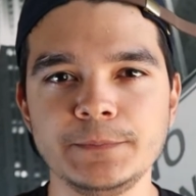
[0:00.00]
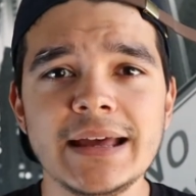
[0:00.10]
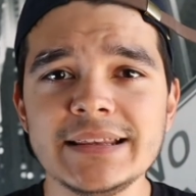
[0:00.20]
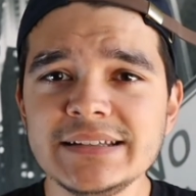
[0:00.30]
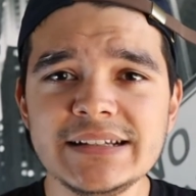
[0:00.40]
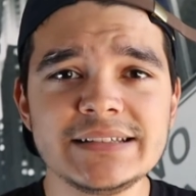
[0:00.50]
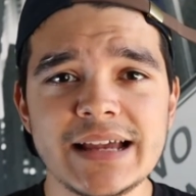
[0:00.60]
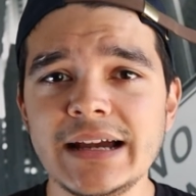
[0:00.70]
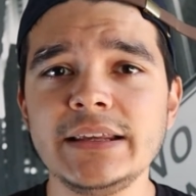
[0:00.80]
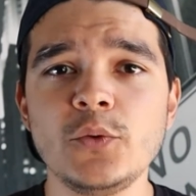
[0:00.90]
And that's
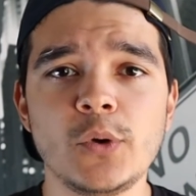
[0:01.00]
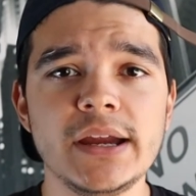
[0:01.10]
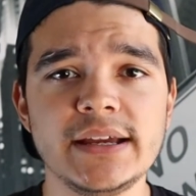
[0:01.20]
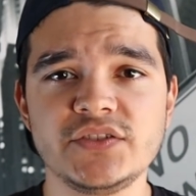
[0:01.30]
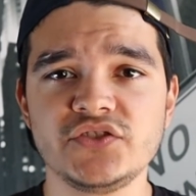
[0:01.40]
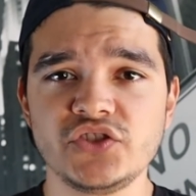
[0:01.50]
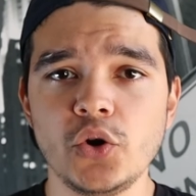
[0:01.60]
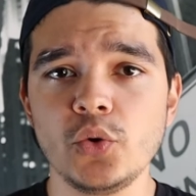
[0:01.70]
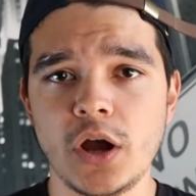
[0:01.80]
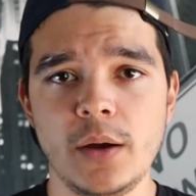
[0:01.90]
exactly why it's
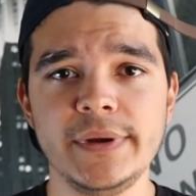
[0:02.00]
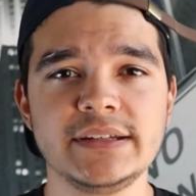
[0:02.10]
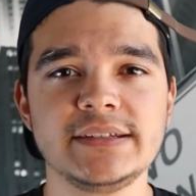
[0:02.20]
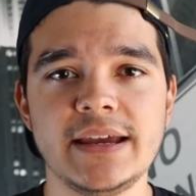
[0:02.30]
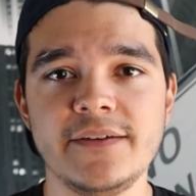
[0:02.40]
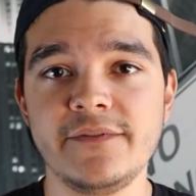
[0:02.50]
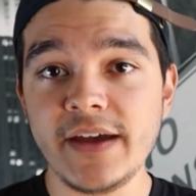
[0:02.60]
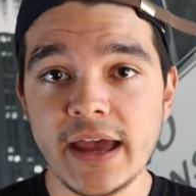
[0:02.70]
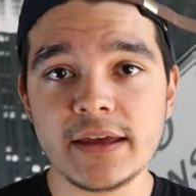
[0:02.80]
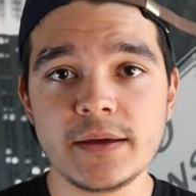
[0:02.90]
so common to say
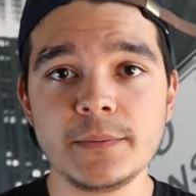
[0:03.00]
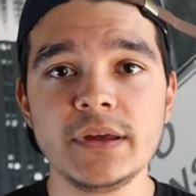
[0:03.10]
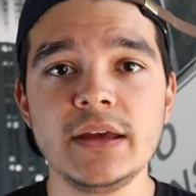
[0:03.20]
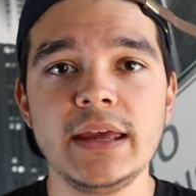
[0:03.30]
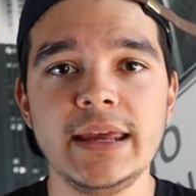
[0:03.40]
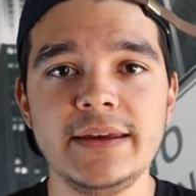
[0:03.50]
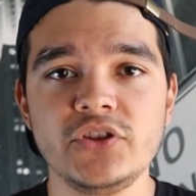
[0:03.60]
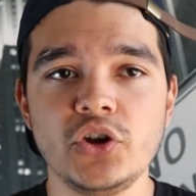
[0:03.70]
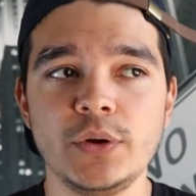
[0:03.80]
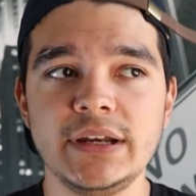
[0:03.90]
fahim, even
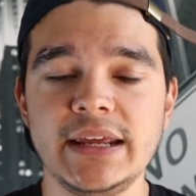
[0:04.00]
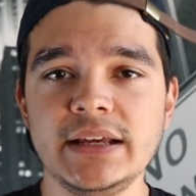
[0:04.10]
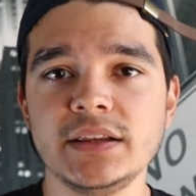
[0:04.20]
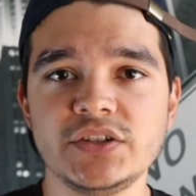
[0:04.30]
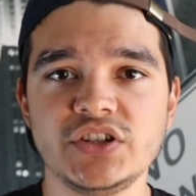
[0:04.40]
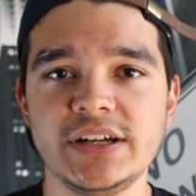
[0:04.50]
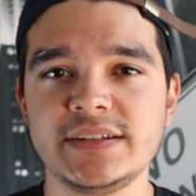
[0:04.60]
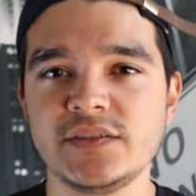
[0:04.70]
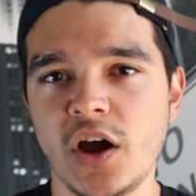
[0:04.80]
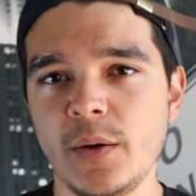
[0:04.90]
though in English
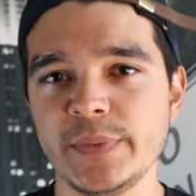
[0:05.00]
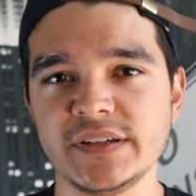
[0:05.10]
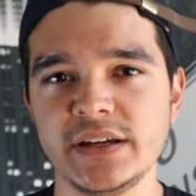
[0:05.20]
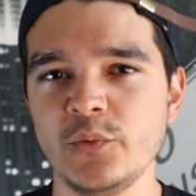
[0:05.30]
it's the opposite.